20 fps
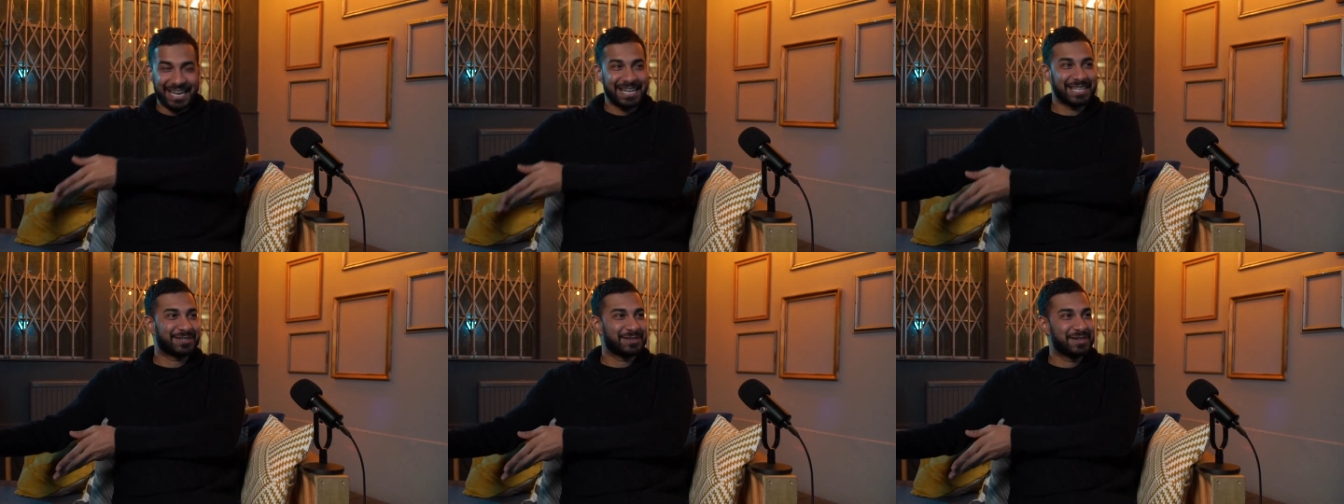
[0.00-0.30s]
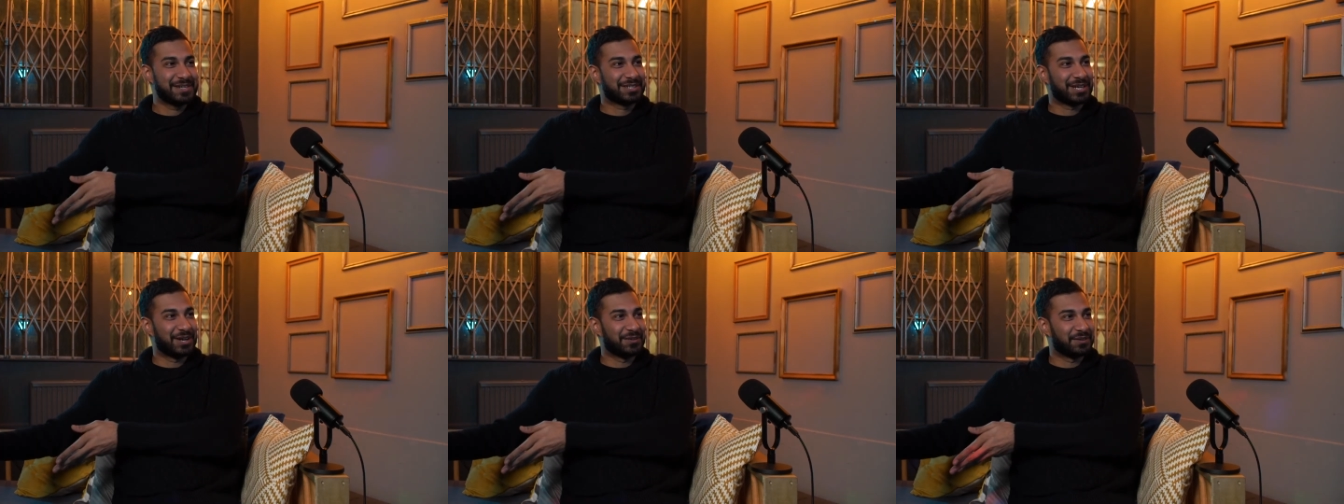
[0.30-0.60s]
next to
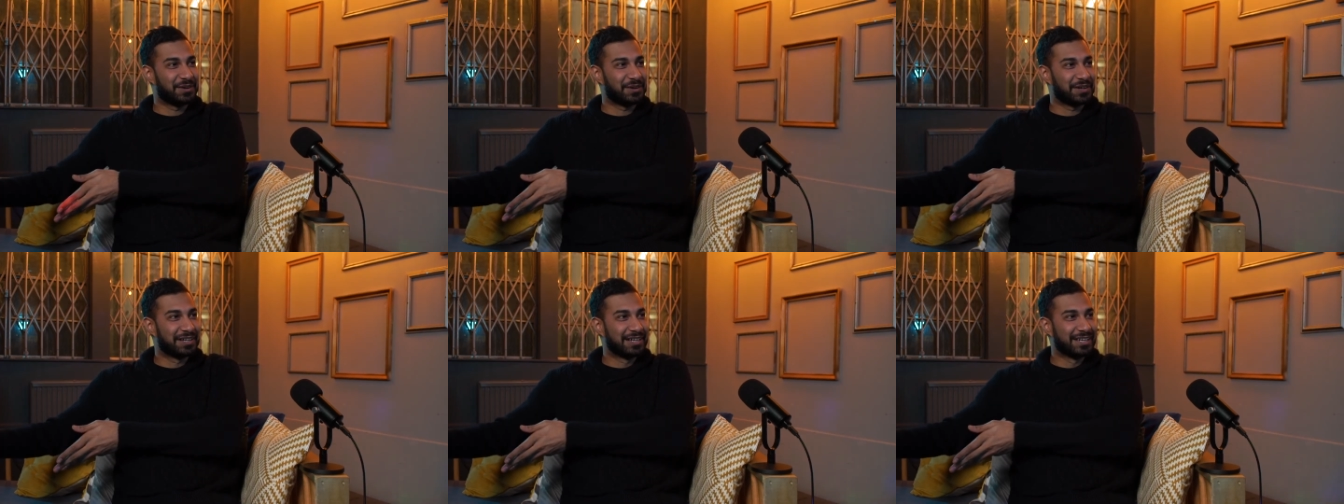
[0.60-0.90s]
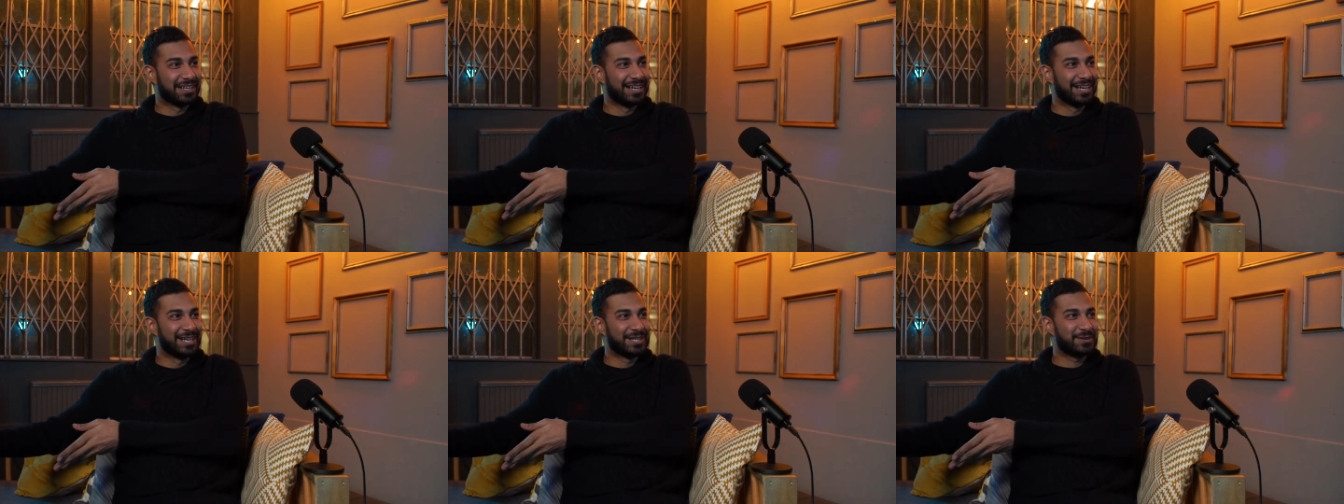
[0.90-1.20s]
each other.
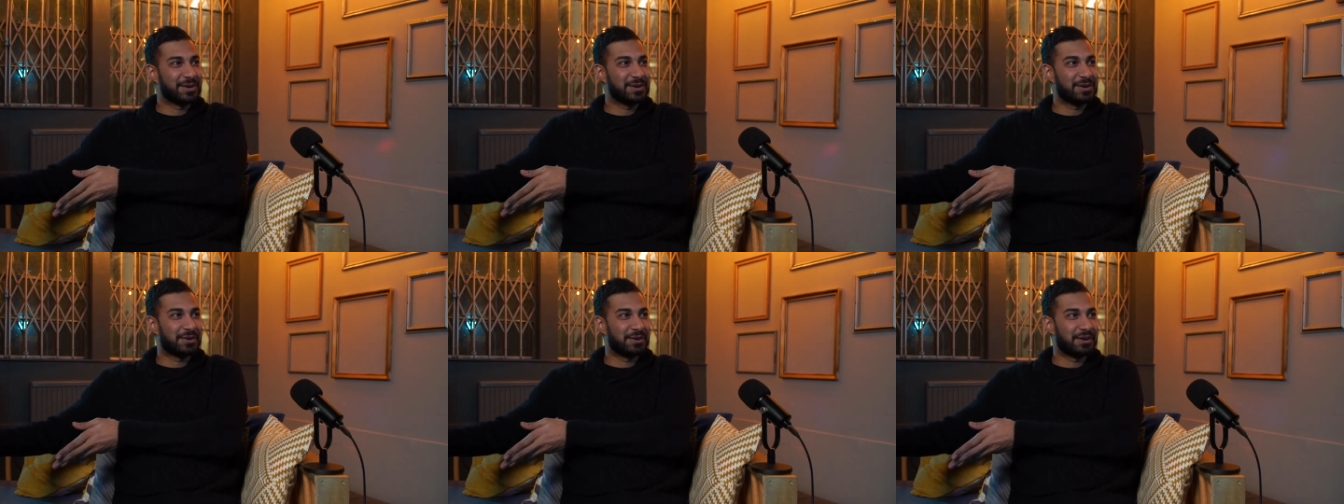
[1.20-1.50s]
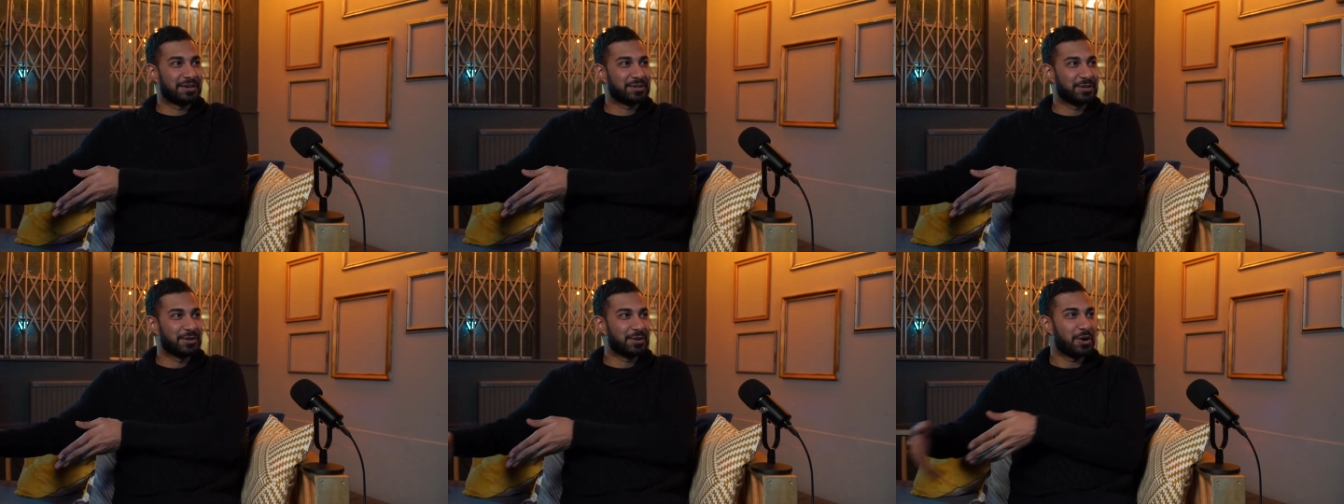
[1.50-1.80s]
Yeah. As well,
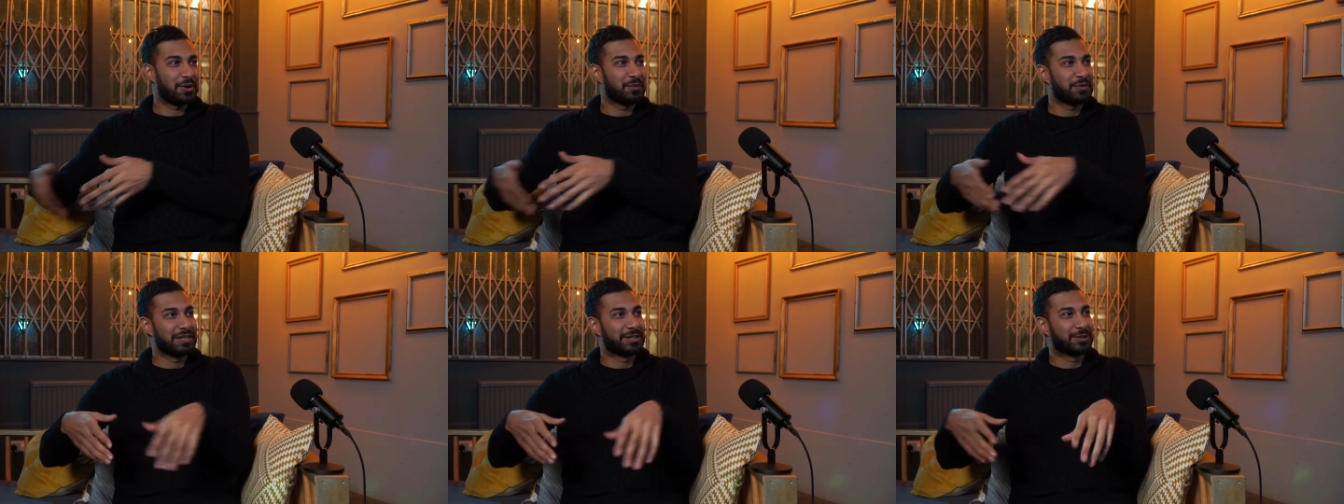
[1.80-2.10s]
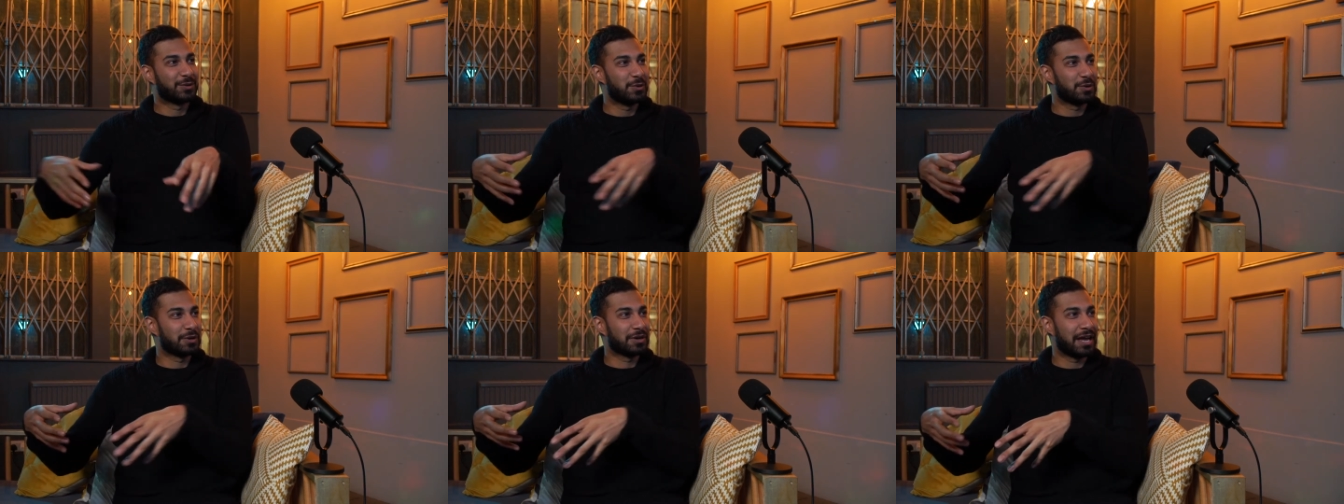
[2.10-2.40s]
so you can't really
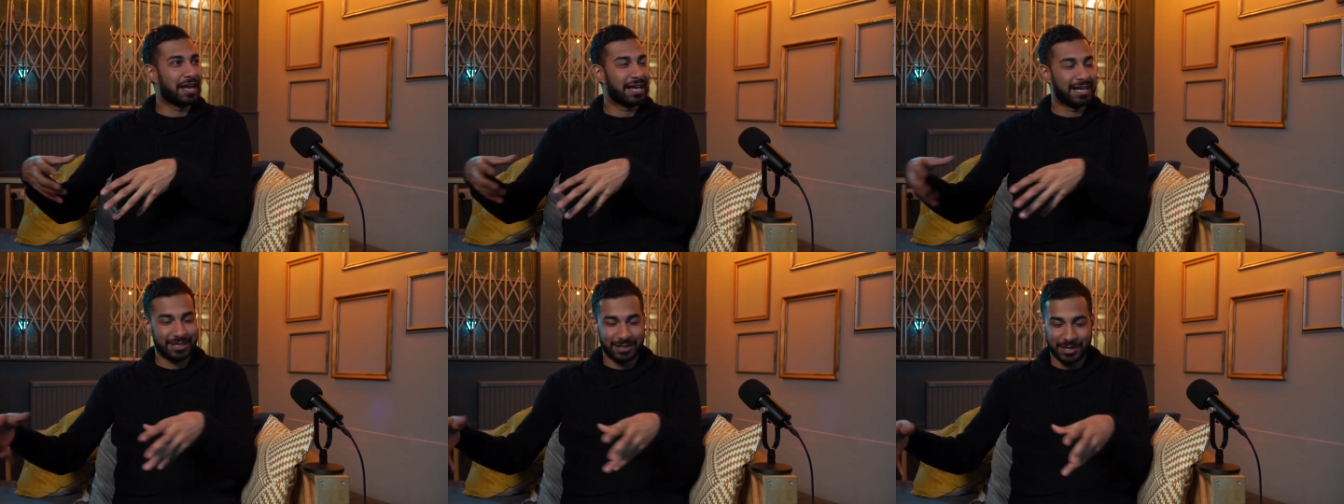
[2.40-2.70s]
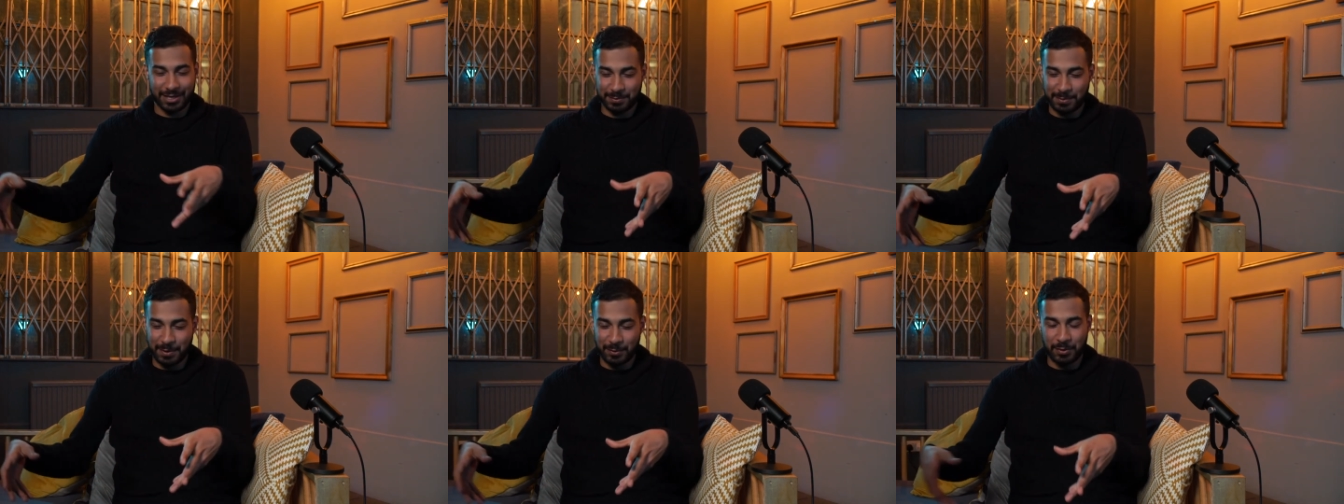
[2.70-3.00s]
talk. Like
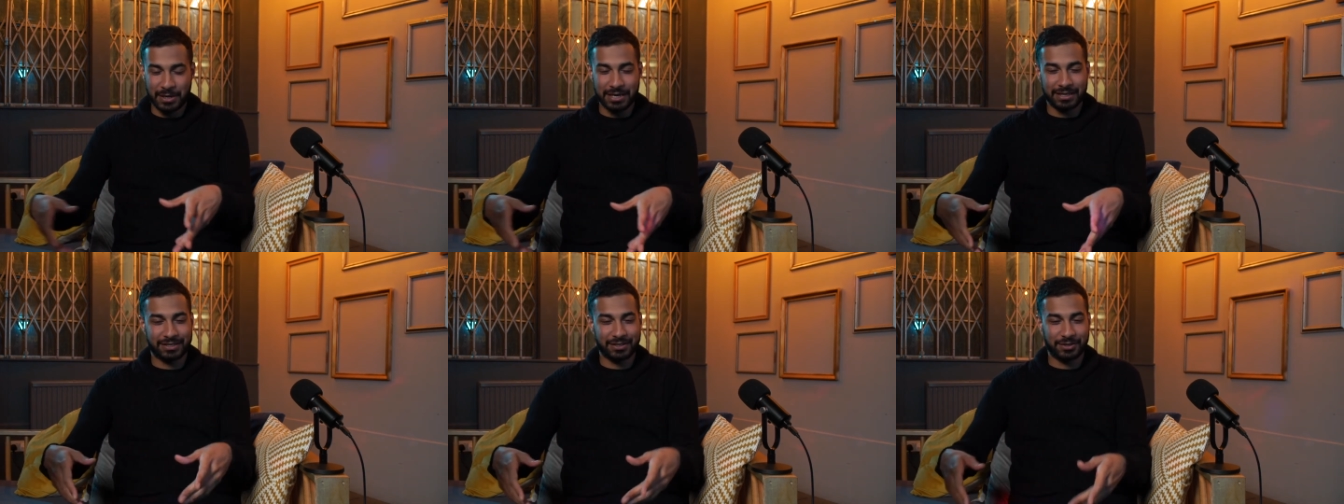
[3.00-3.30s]
it's, a bit weird.